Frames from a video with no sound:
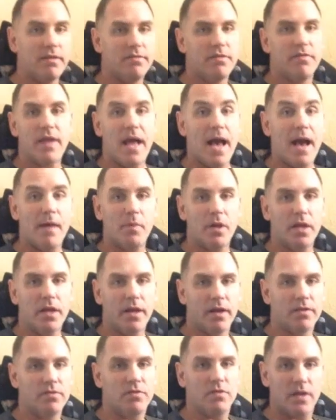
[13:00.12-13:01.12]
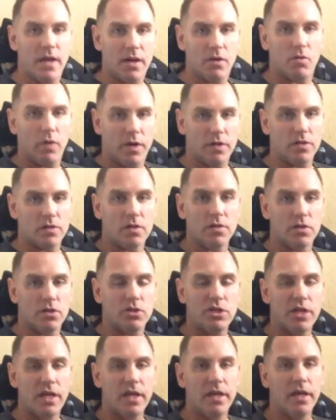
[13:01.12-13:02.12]
it's even happening yet because he's not quite starting to
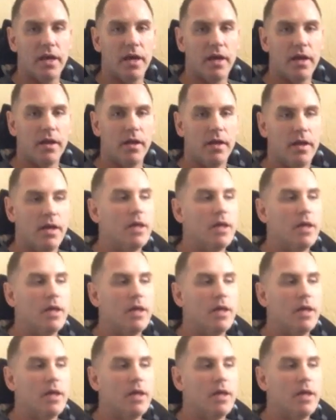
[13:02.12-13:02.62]
shake yet.